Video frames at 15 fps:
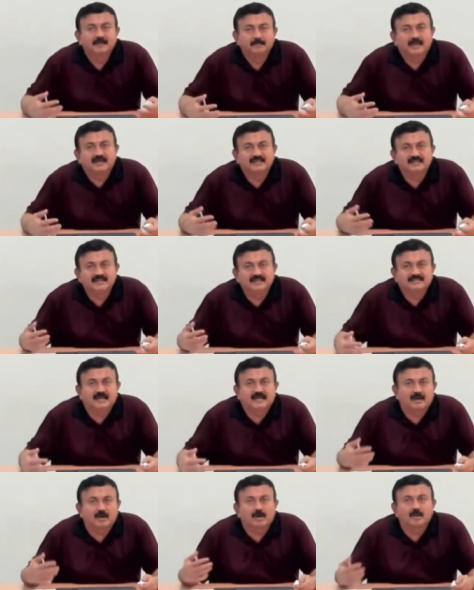But these
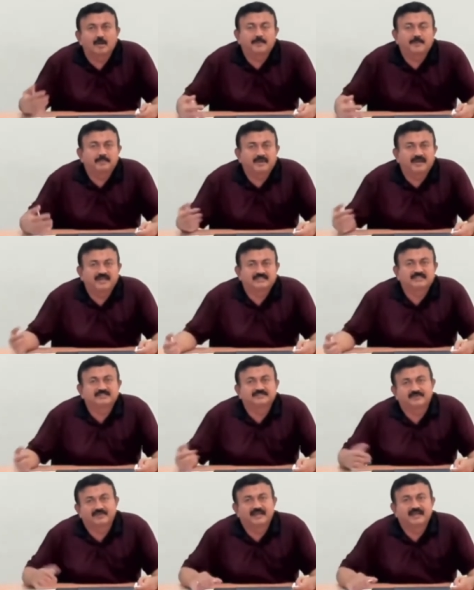are all
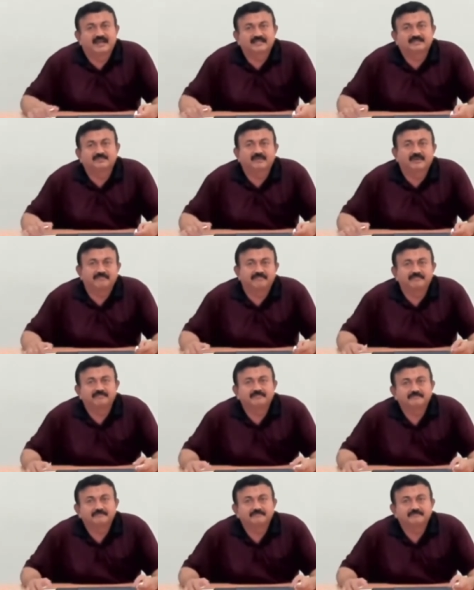preparations for the next wave.